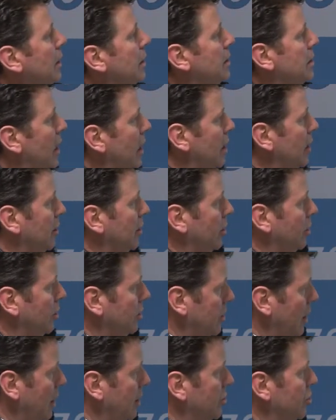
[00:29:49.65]
Data,
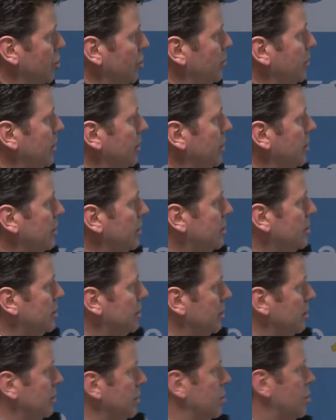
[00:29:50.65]
data duplicates,
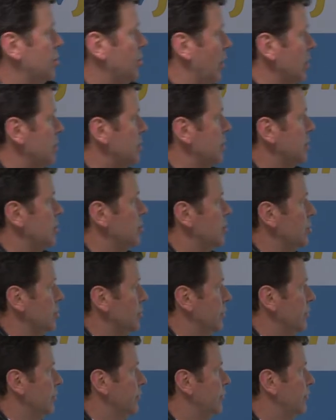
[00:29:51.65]
the, the trust
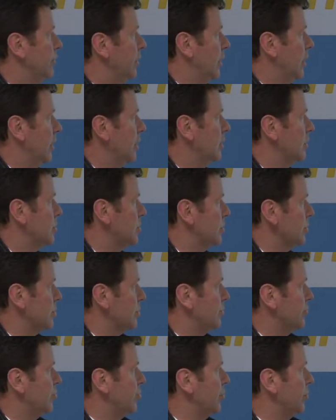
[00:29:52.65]
issue of uh,
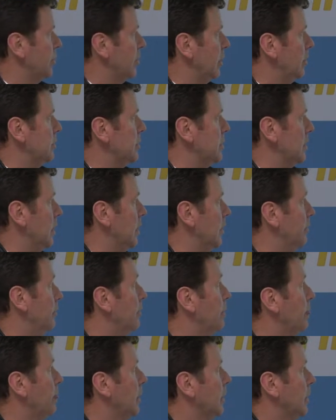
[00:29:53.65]
source of truth and M D
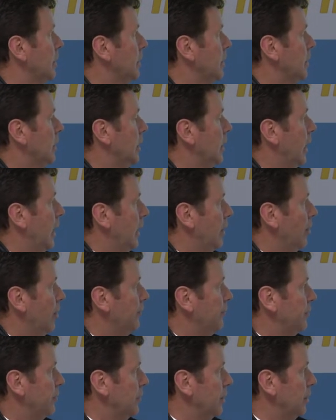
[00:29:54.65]
M. And
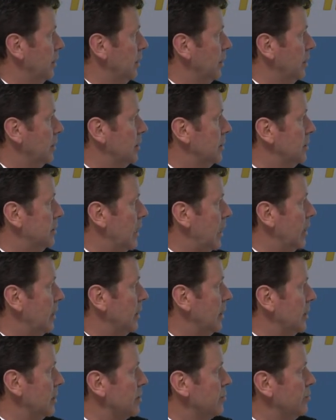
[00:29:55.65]
often the data
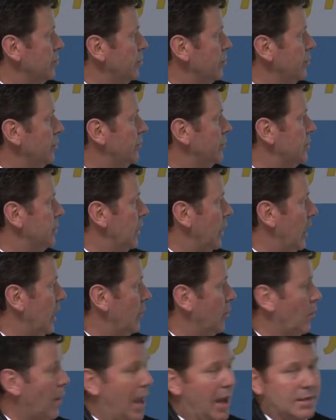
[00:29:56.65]
gets moved,
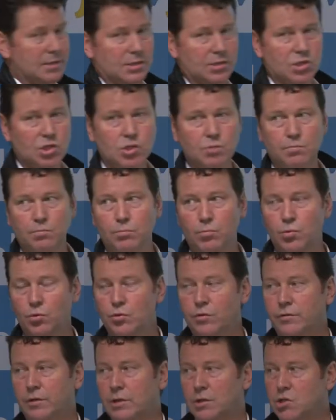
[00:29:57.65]
and as it's
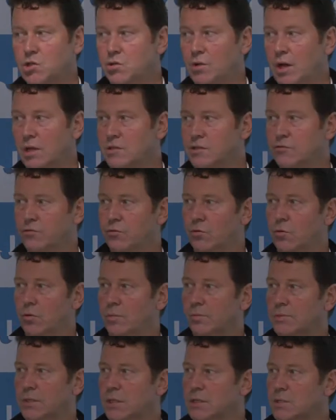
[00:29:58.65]
moving and
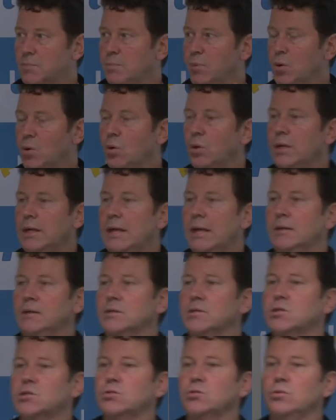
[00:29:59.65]
transformed, it's poorly
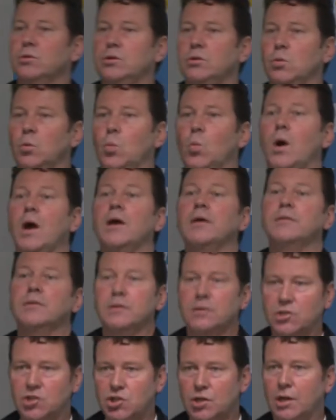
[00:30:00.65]
understood in the way that
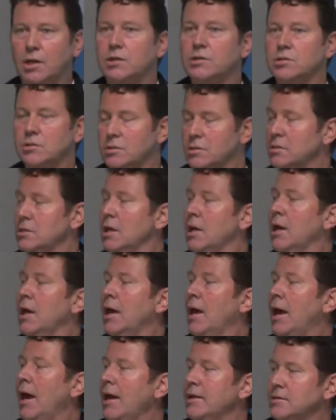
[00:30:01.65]
it changes
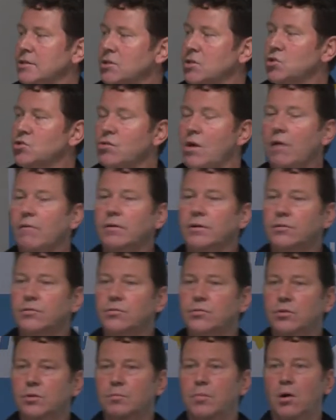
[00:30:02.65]
as it's travelling
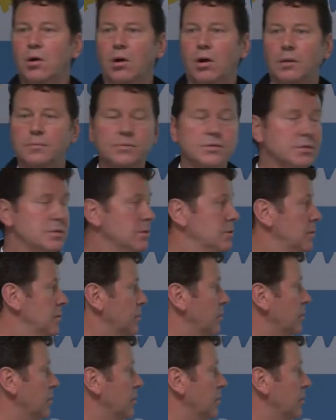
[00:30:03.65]
through the pipes